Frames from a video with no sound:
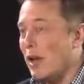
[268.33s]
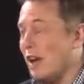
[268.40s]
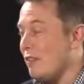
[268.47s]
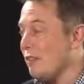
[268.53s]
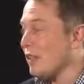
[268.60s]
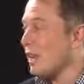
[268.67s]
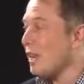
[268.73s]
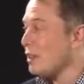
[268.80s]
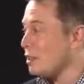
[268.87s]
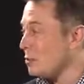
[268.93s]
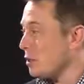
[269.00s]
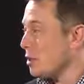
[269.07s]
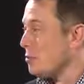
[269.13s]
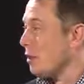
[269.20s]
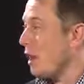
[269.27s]
half again
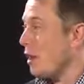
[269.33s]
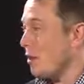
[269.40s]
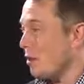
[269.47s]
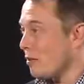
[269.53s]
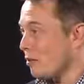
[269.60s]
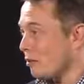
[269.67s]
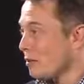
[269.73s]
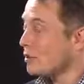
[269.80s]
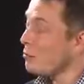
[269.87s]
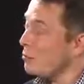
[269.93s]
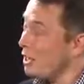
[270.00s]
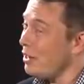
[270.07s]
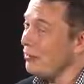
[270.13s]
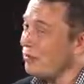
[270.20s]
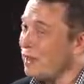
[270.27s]
as much power. Because the
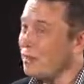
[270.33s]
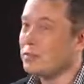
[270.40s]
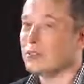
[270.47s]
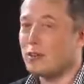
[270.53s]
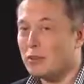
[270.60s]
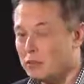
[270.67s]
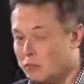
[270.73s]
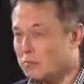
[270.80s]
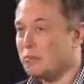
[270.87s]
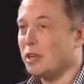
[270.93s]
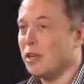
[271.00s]
P85 started was